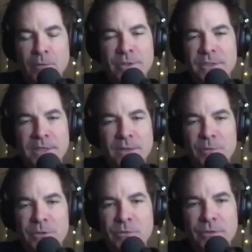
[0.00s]
We decided
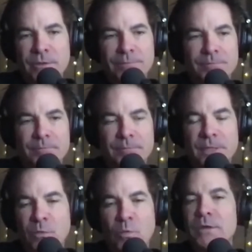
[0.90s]
we just want to
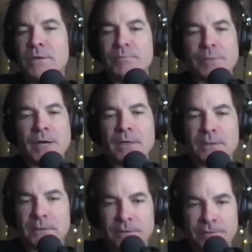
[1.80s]
make one
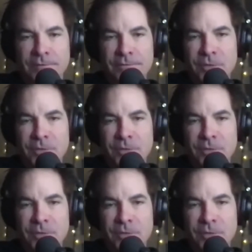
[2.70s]
bottle of